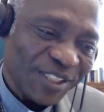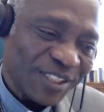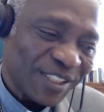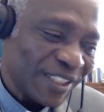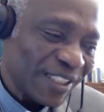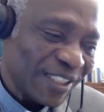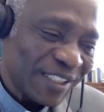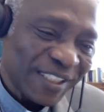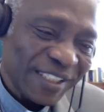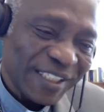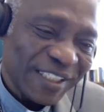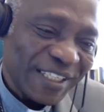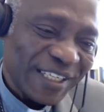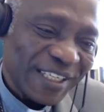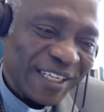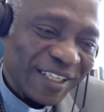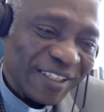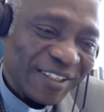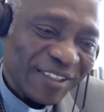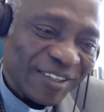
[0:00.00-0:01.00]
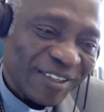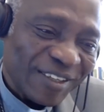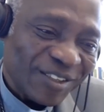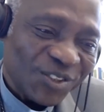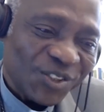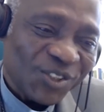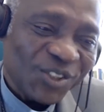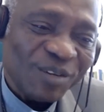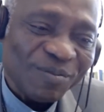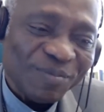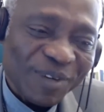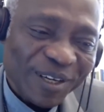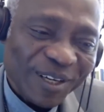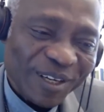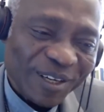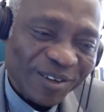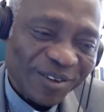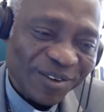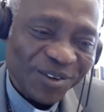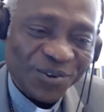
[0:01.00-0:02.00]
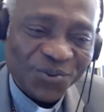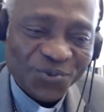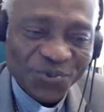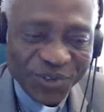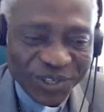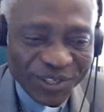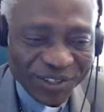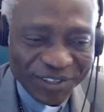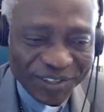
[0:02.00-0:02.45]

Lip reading: either summer or